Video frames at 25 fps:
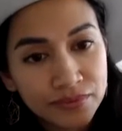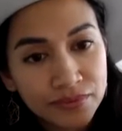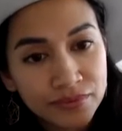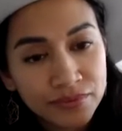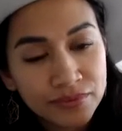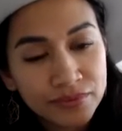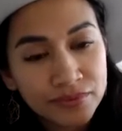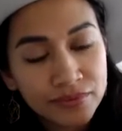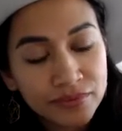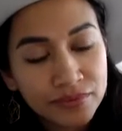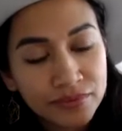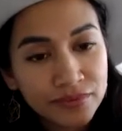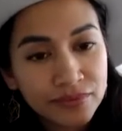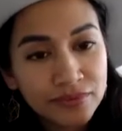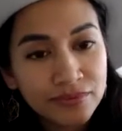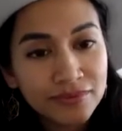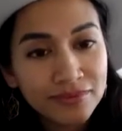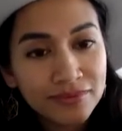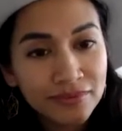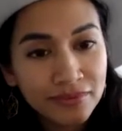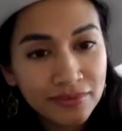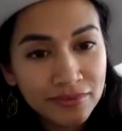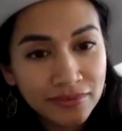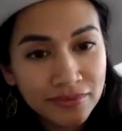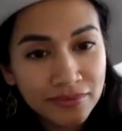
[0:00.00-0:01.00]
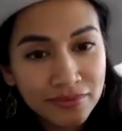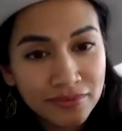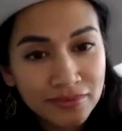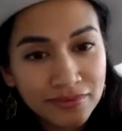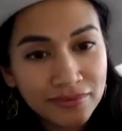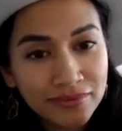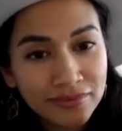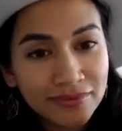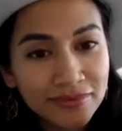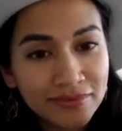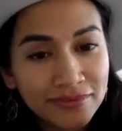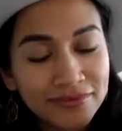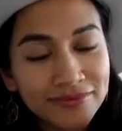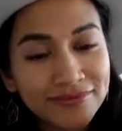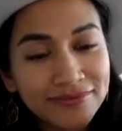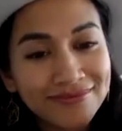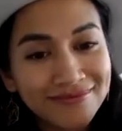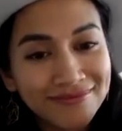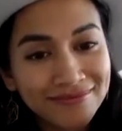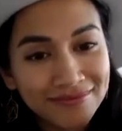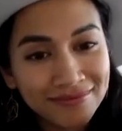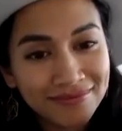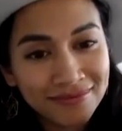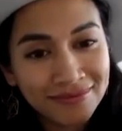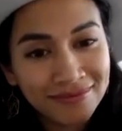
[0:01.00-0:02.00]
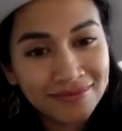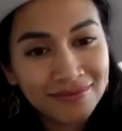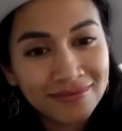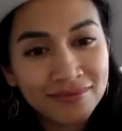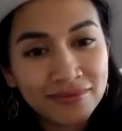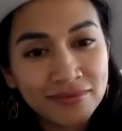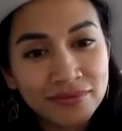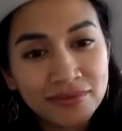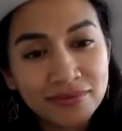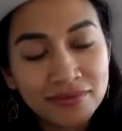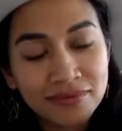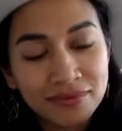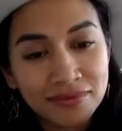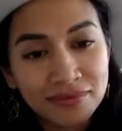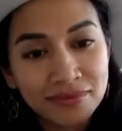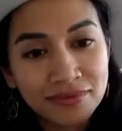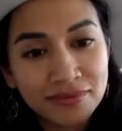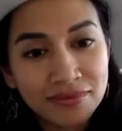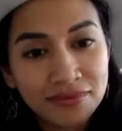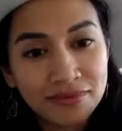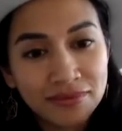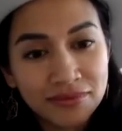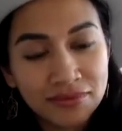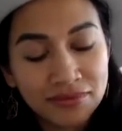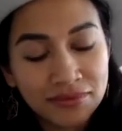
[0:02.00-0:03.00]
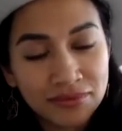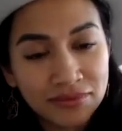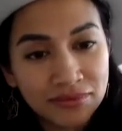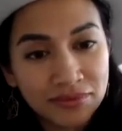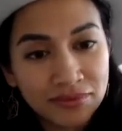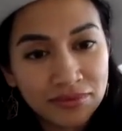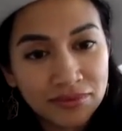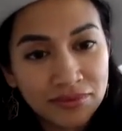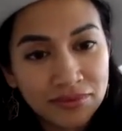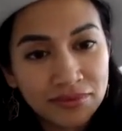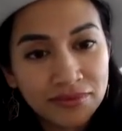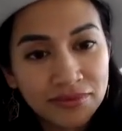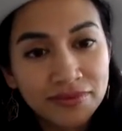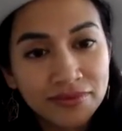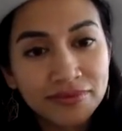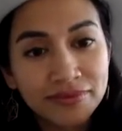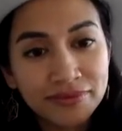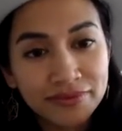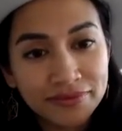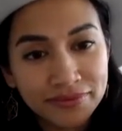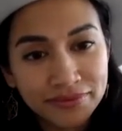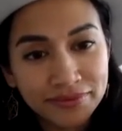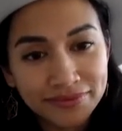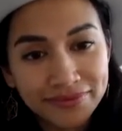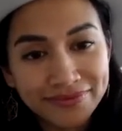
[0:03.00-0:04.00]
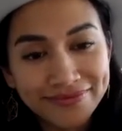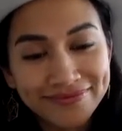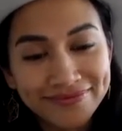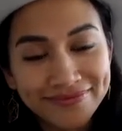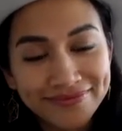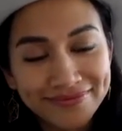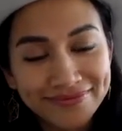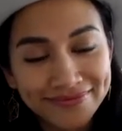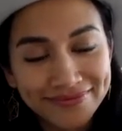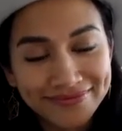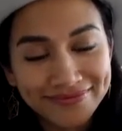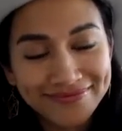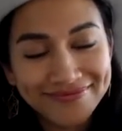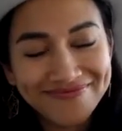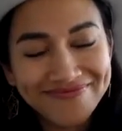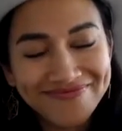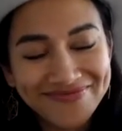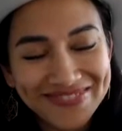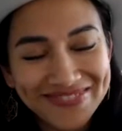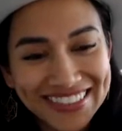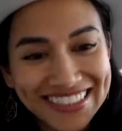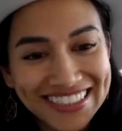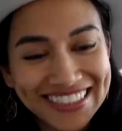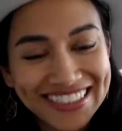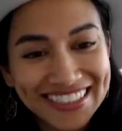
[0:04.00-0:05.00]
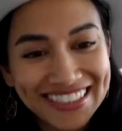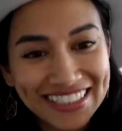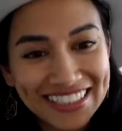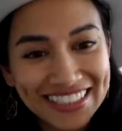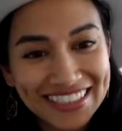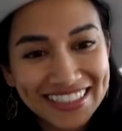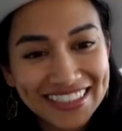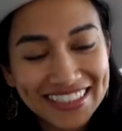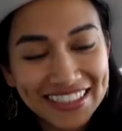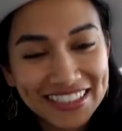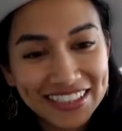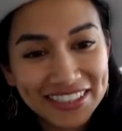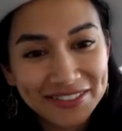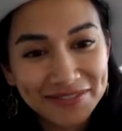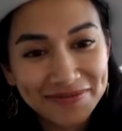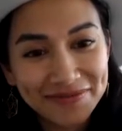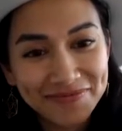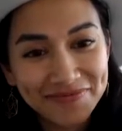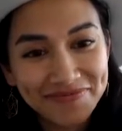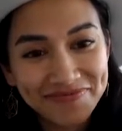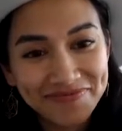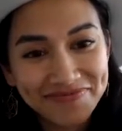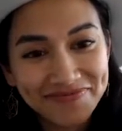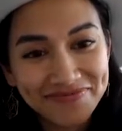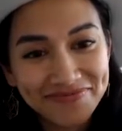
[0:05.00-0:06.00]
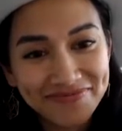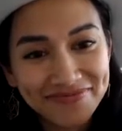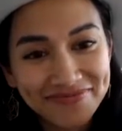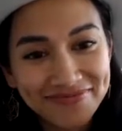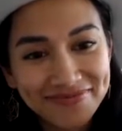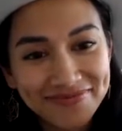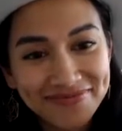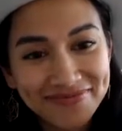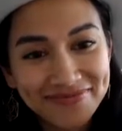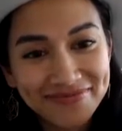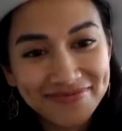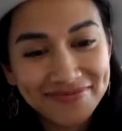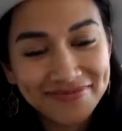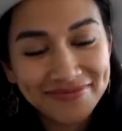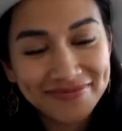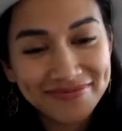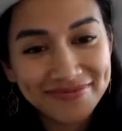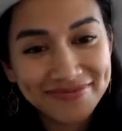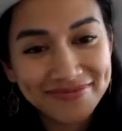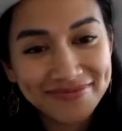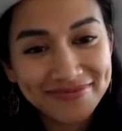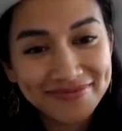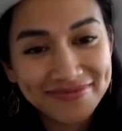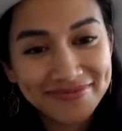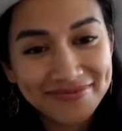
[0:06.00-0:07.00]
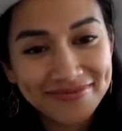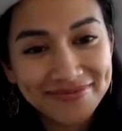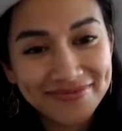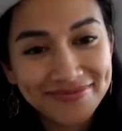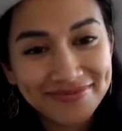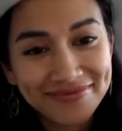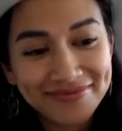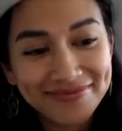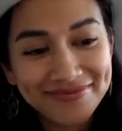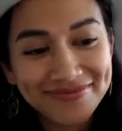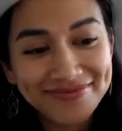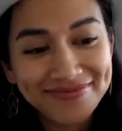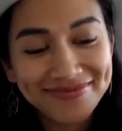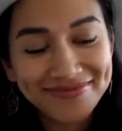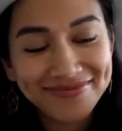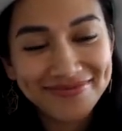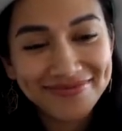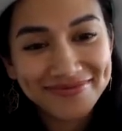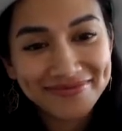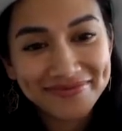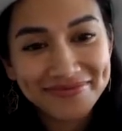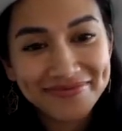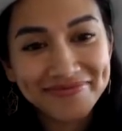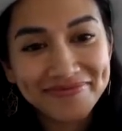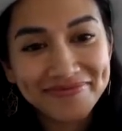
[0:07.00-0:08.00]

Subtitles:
(not speaking)